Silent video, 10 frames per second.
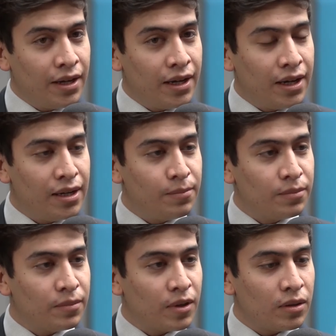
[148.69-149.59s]

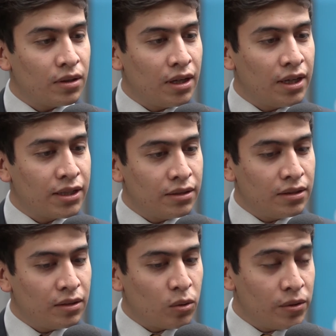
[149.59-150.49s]
Um,
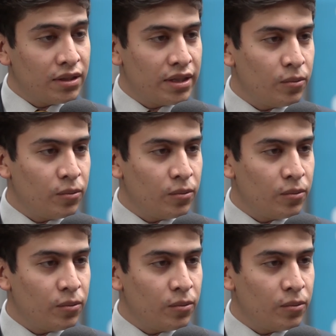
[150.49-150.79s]
currently,